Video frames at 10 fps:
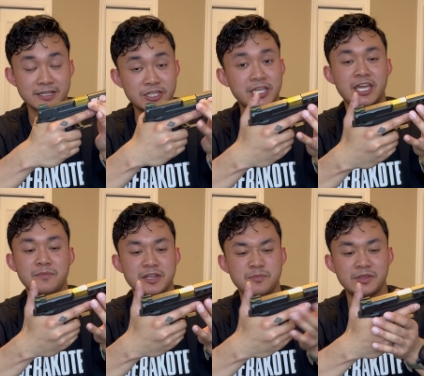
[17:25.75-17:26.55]
She can
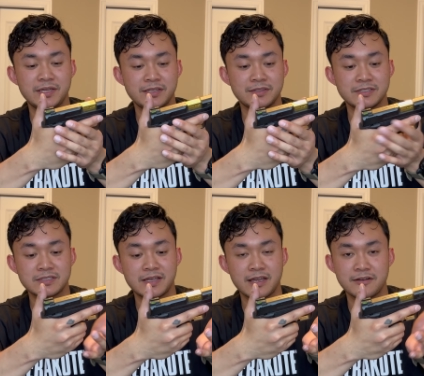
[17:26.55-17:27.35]
manipulate the
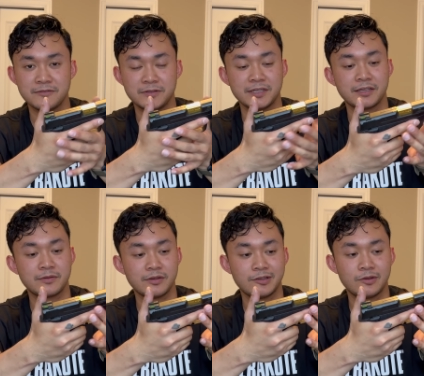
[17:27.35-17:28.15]
slide of like
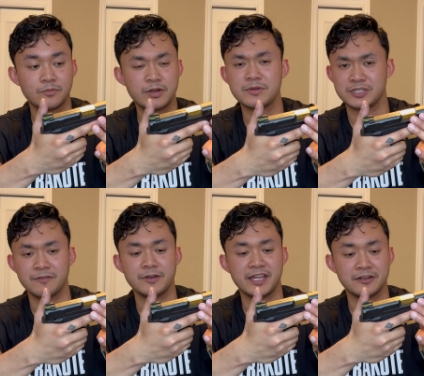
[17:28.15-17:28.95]
pretty much
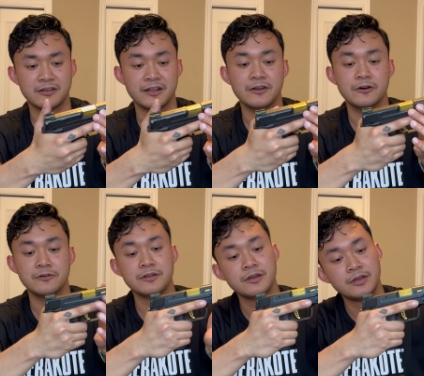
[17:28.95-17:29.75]
every handgun I
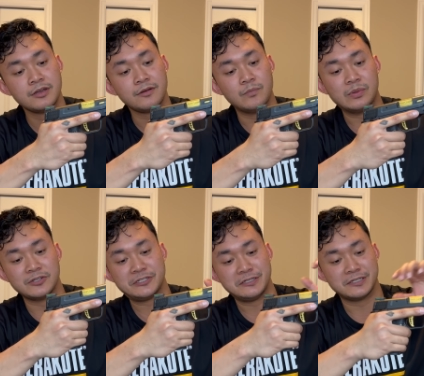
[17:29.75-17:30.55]
own, but
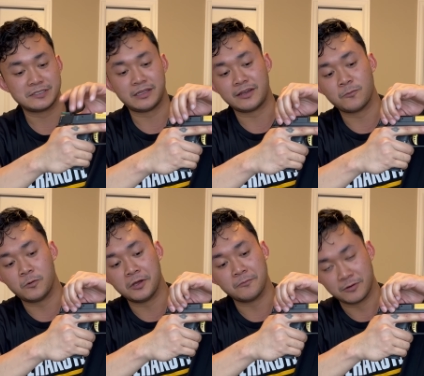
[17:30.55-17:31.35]
she does like
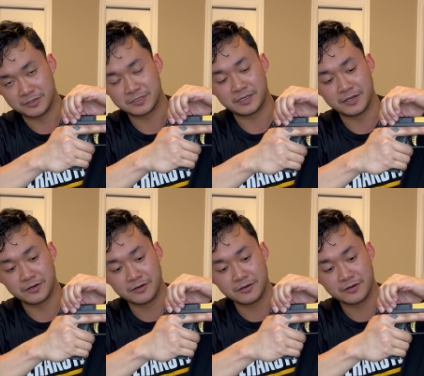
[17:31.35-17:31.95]
one where it's lighter.